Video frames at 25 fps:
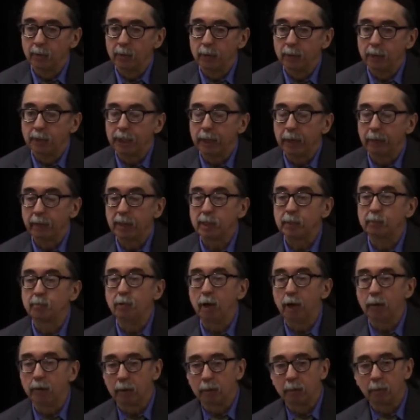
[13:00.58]
Jerry's
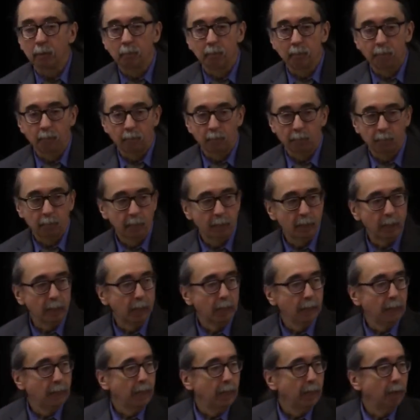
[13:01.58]
brother
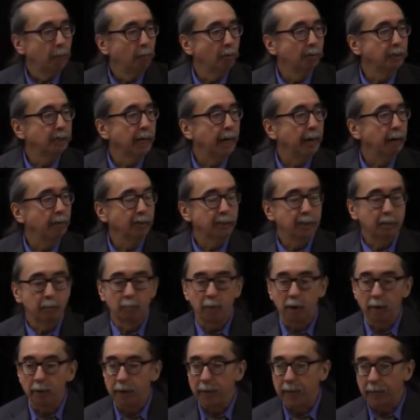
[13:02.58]
was Harrison
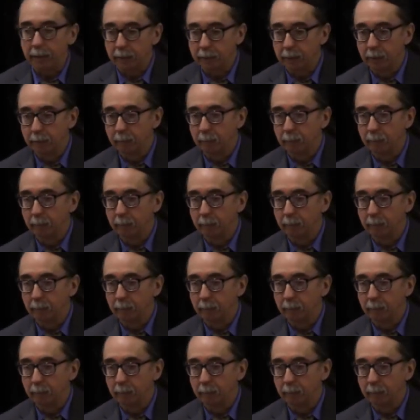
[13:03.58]
Barnett.